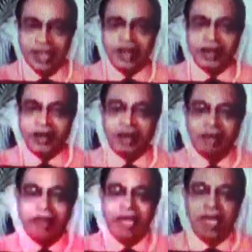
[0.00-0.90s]
are
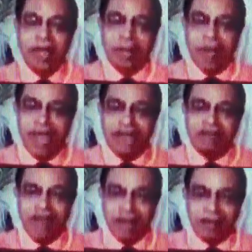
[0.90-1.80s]
applied
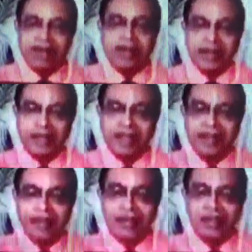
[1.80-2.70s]
fragmentedly.